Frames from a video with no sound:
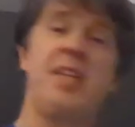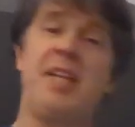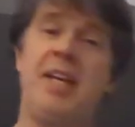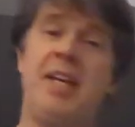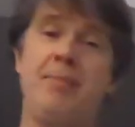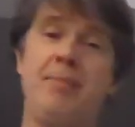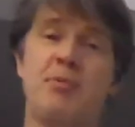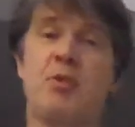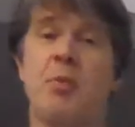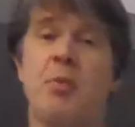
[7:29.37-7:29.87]

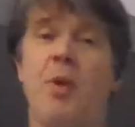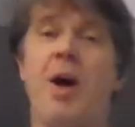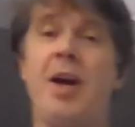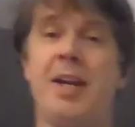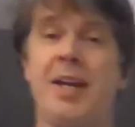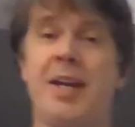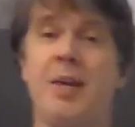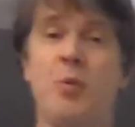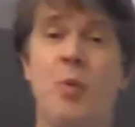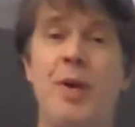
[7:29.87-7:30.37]
keeps
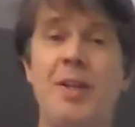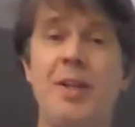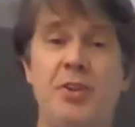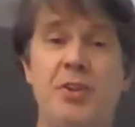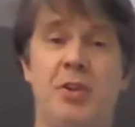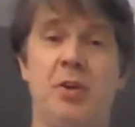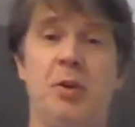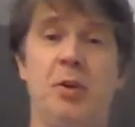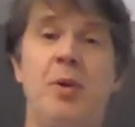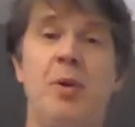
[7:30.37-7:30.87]
running
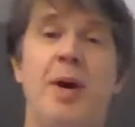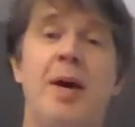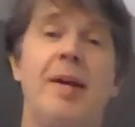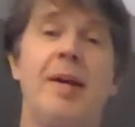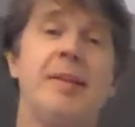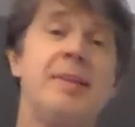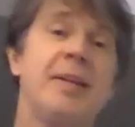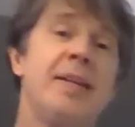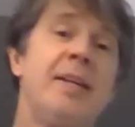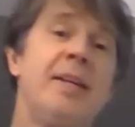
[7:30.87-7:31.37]
with you.
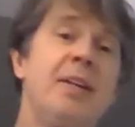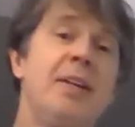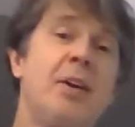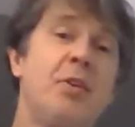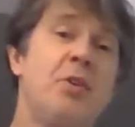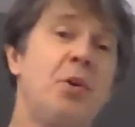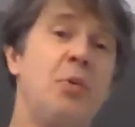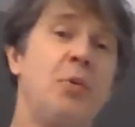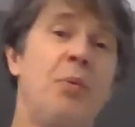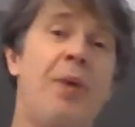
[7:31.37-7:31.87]
The kid
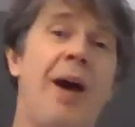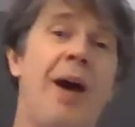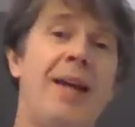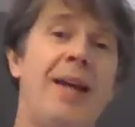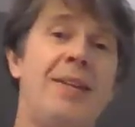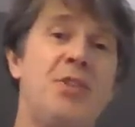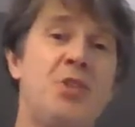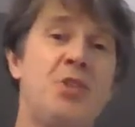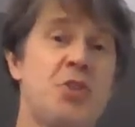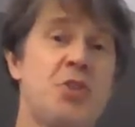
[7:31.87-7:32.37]
on your
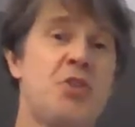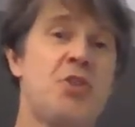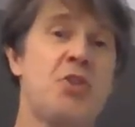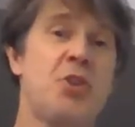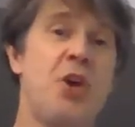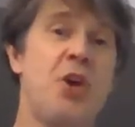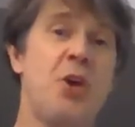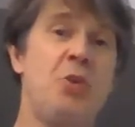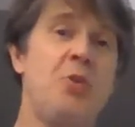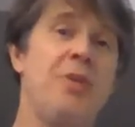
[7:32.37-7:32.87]
right just
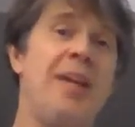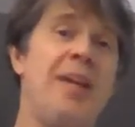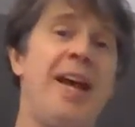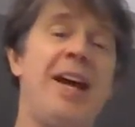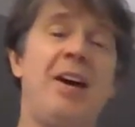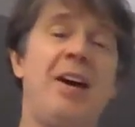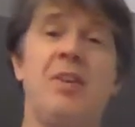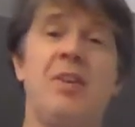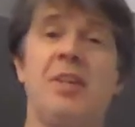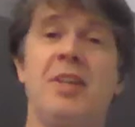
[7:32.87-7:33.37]
slowed
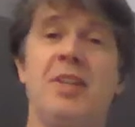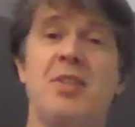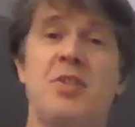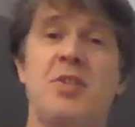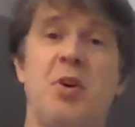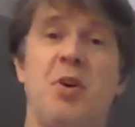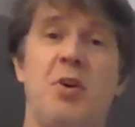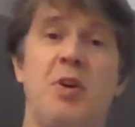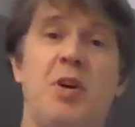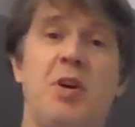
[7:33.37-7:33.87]
down and is
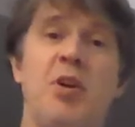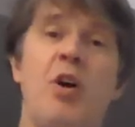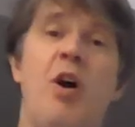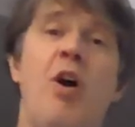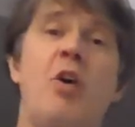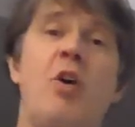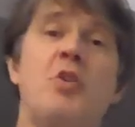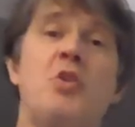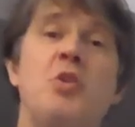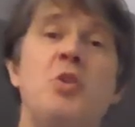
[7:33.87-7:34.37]
going to
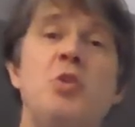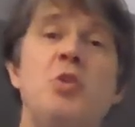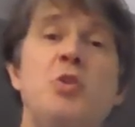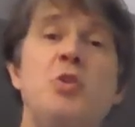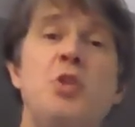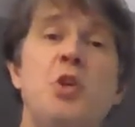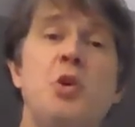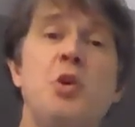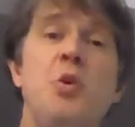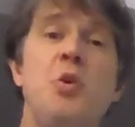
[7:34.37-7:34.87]
cause you
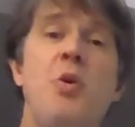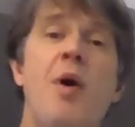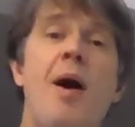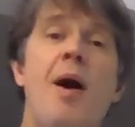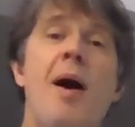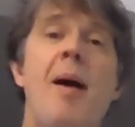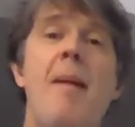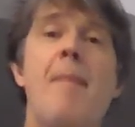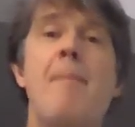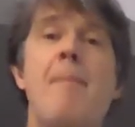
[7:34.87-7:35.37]
to
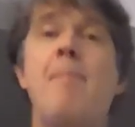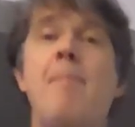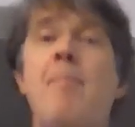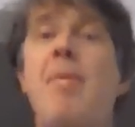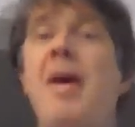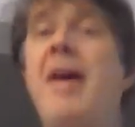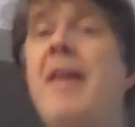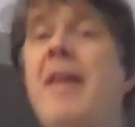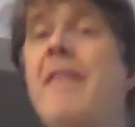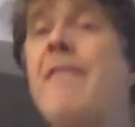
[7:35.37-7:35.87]

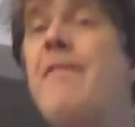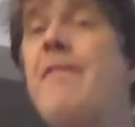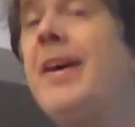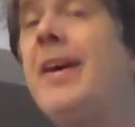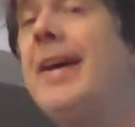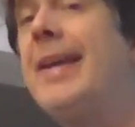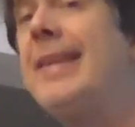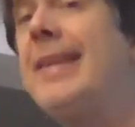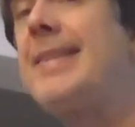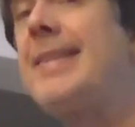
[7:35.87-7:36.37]

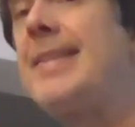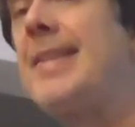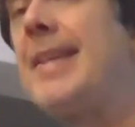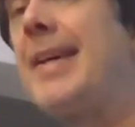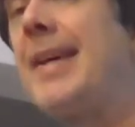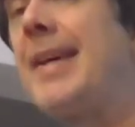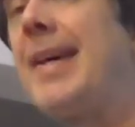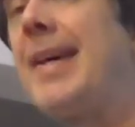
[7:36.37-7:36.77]
pivot.